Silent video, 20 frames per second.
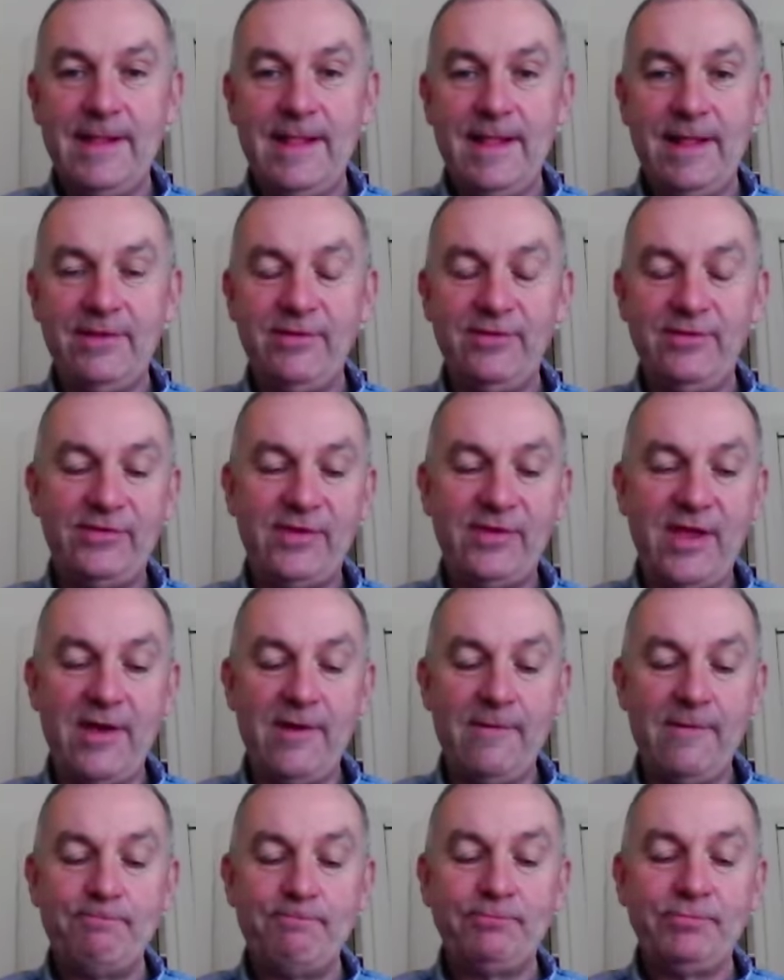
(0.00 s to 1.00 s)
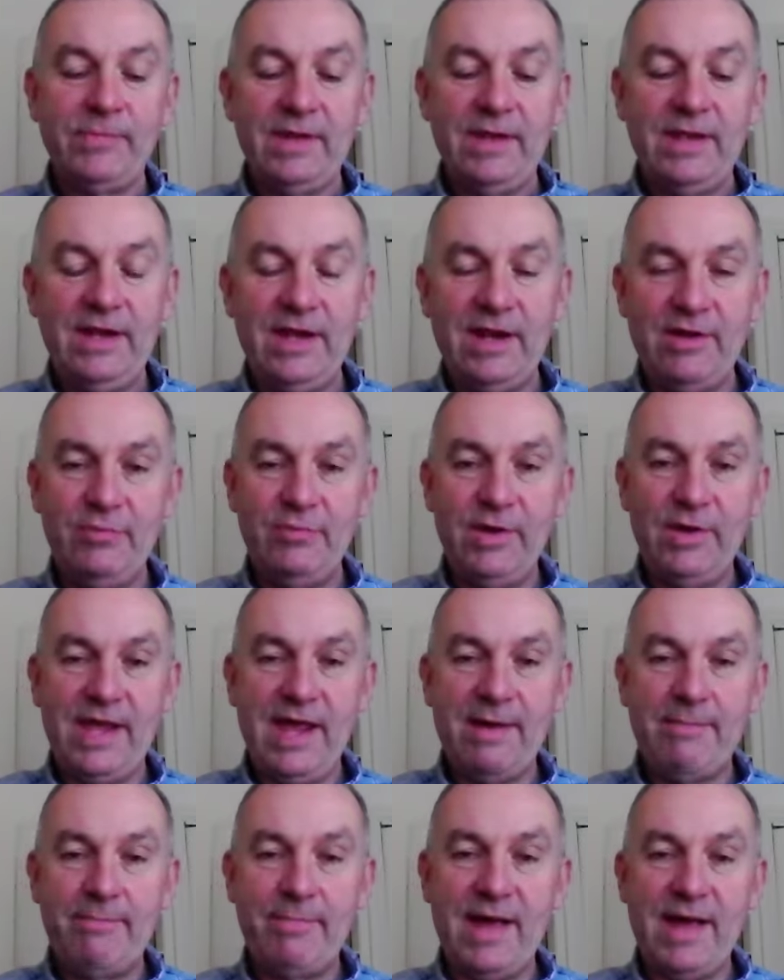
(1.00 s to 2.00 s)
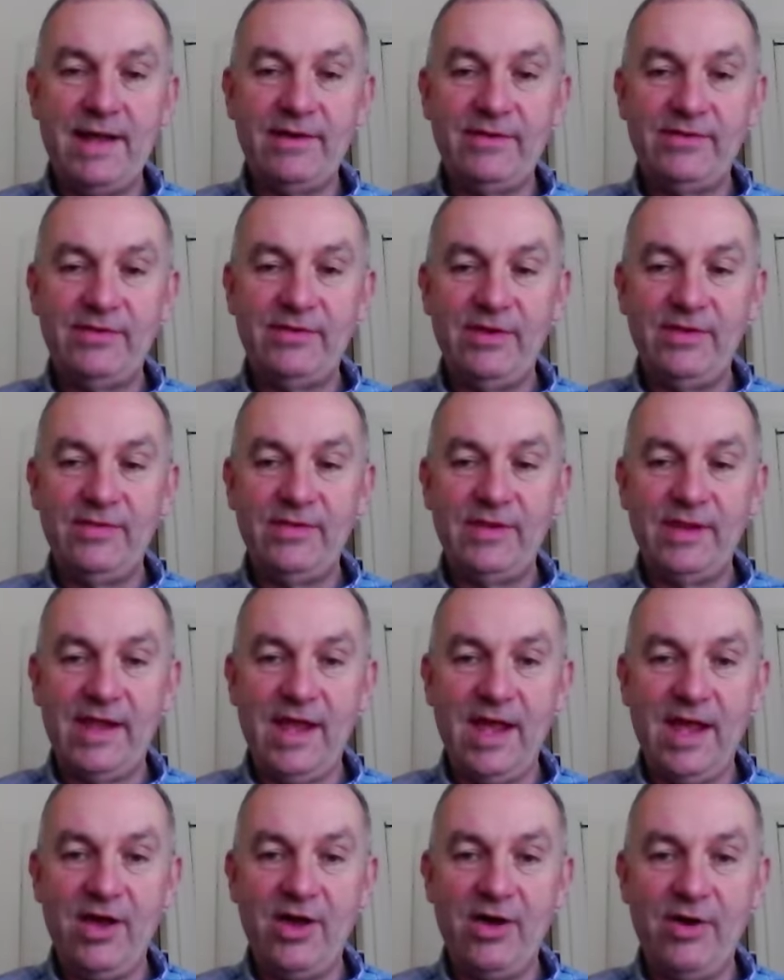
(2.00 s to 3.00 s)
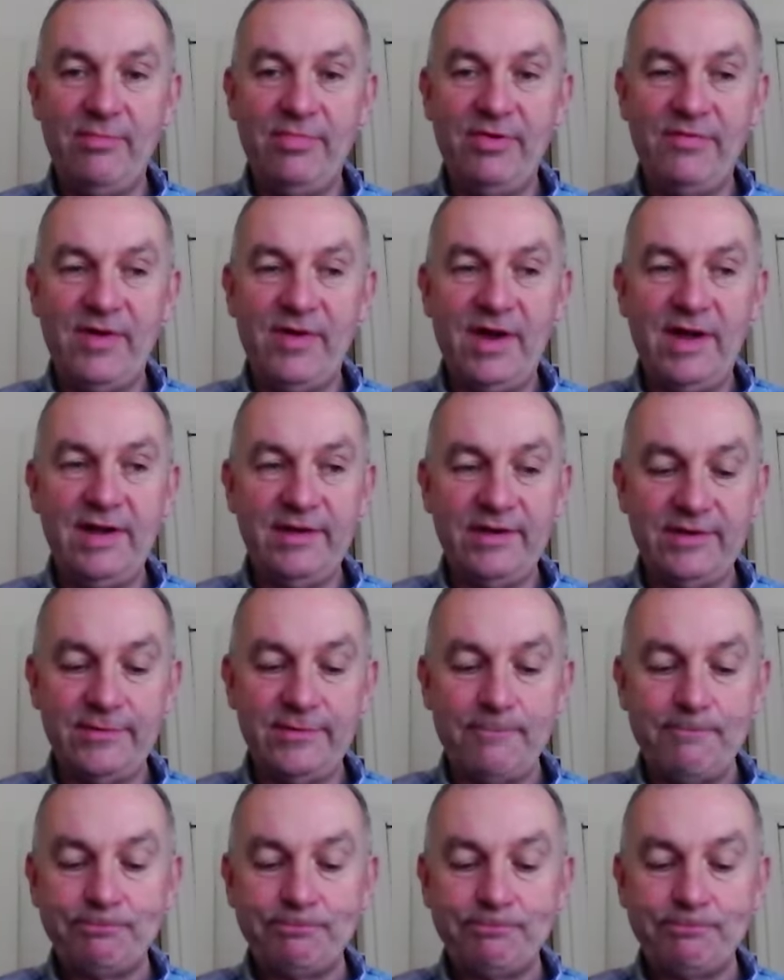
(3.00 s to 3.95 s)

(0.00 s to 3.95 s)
And so, if we get back to the care home providers,